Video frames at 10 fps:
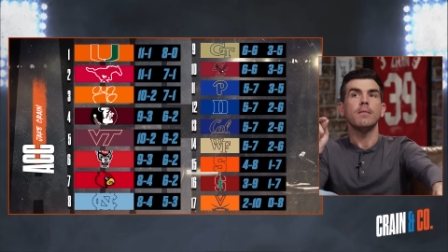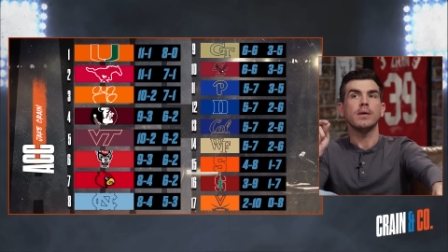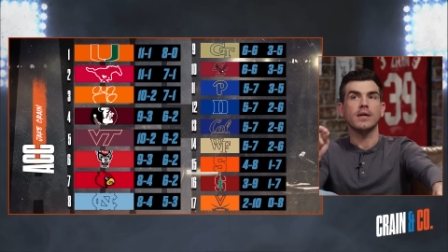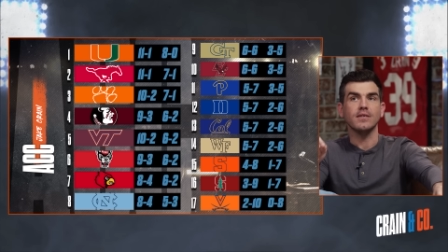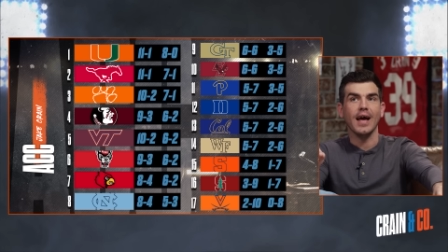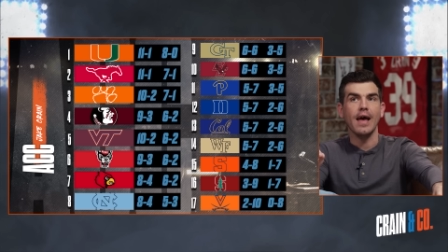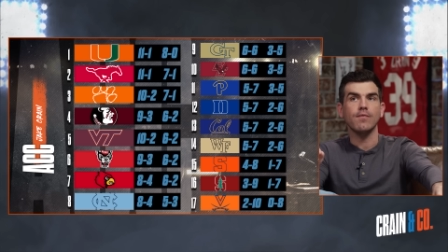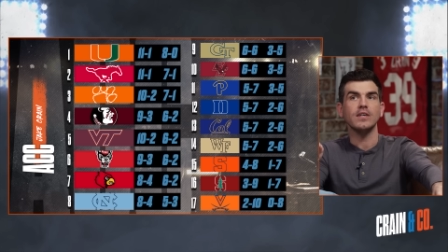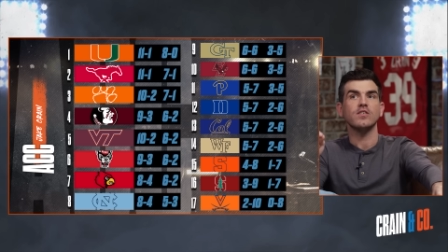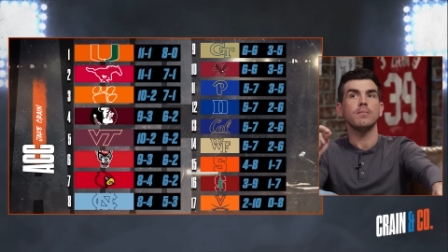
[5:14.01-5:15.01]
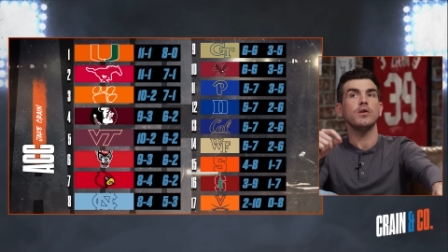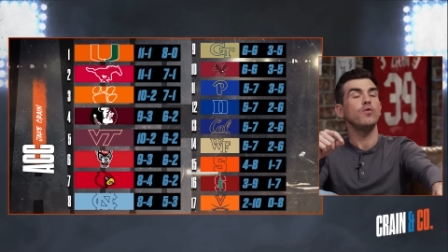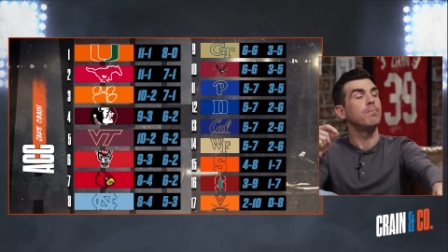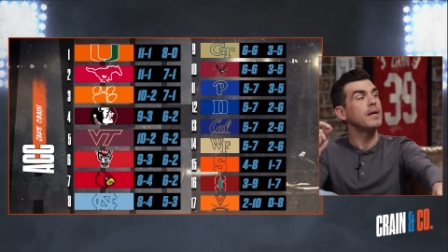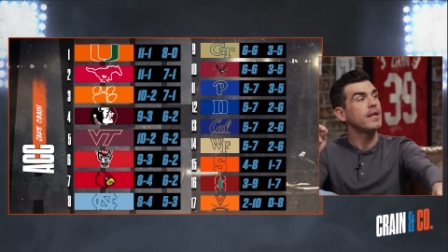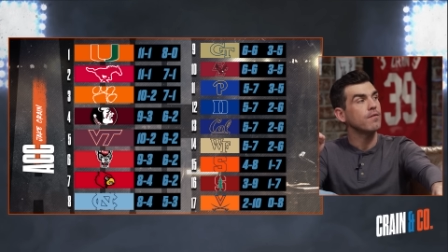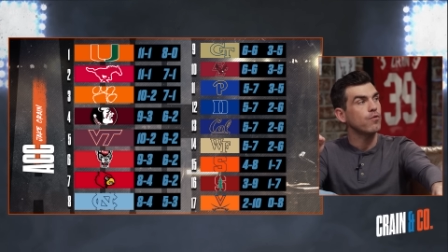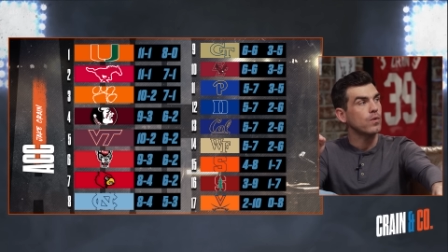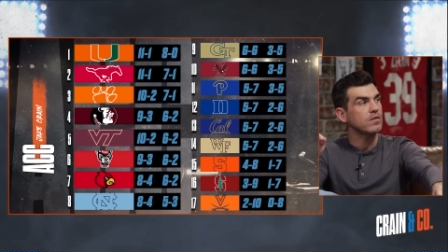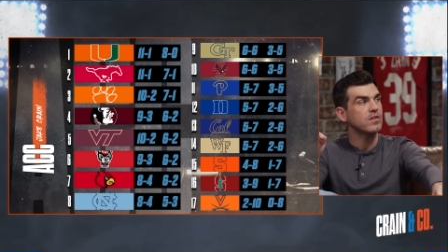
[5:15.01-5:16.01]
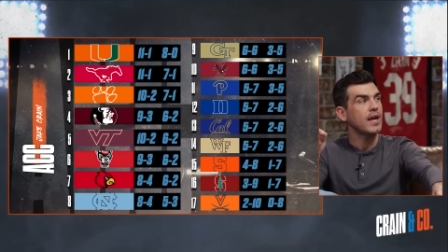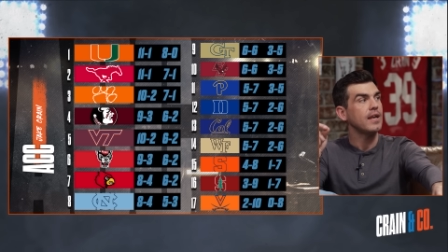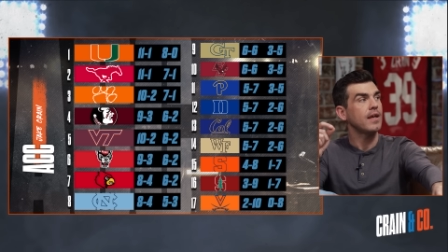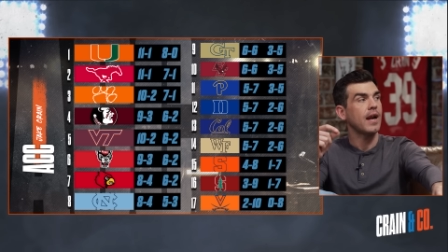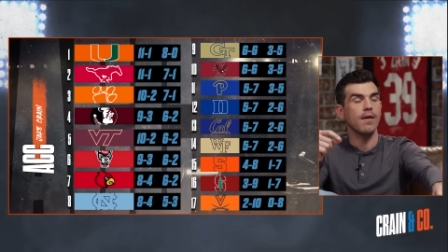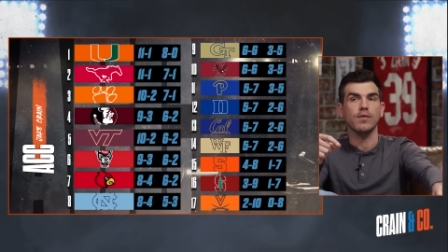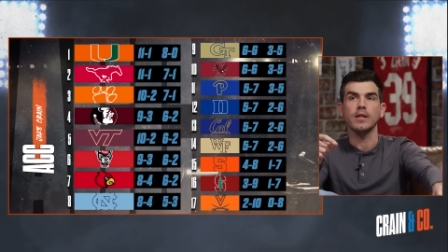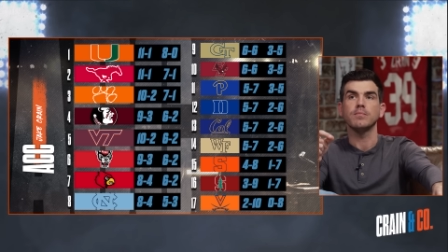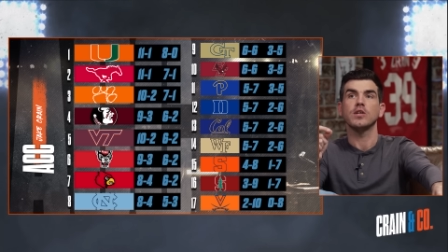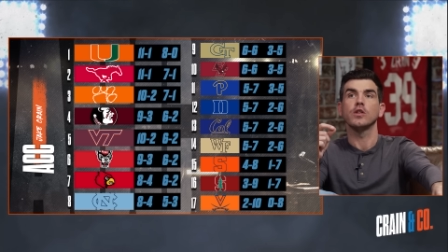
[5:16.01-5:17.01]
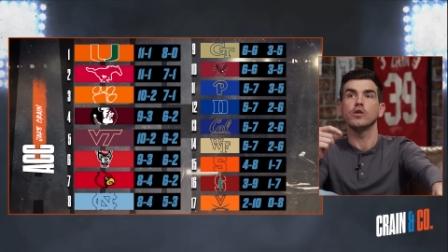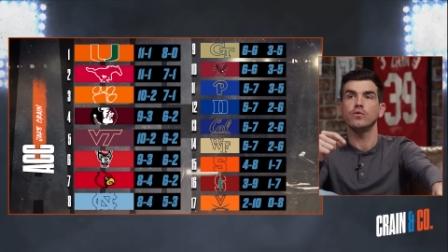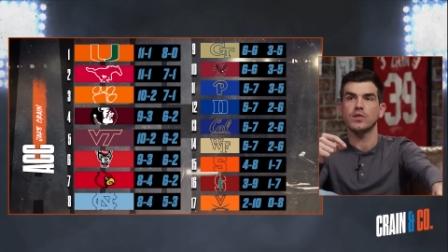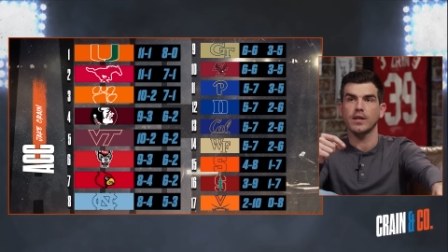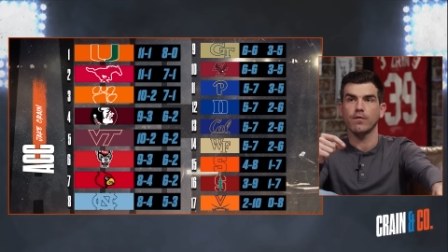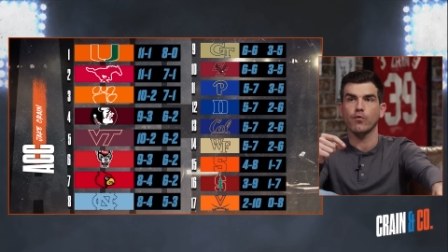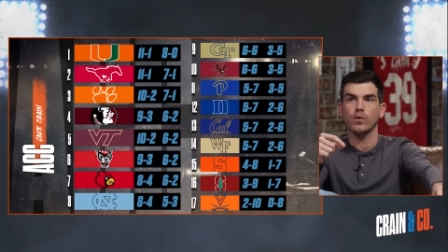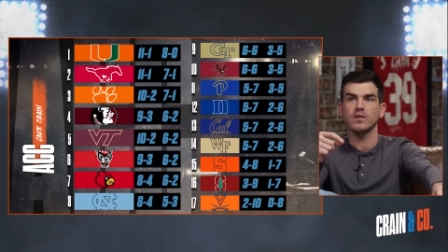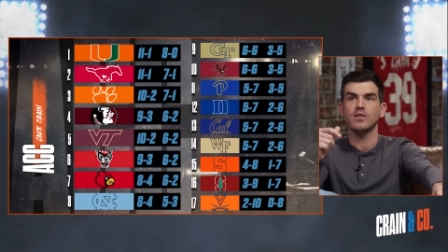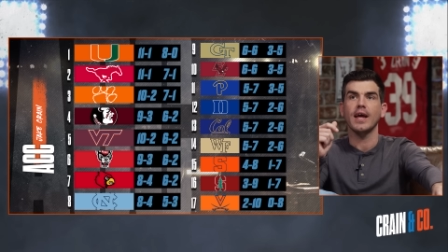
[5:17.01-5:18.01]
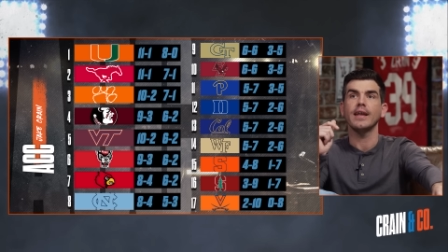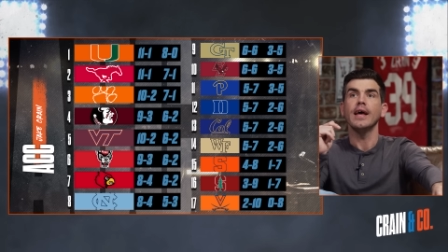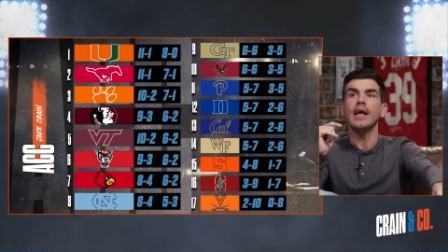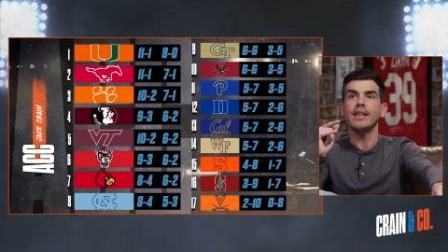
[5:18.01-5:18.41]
because I have SMU beating Florida State and I have Clemson losing to Florida State.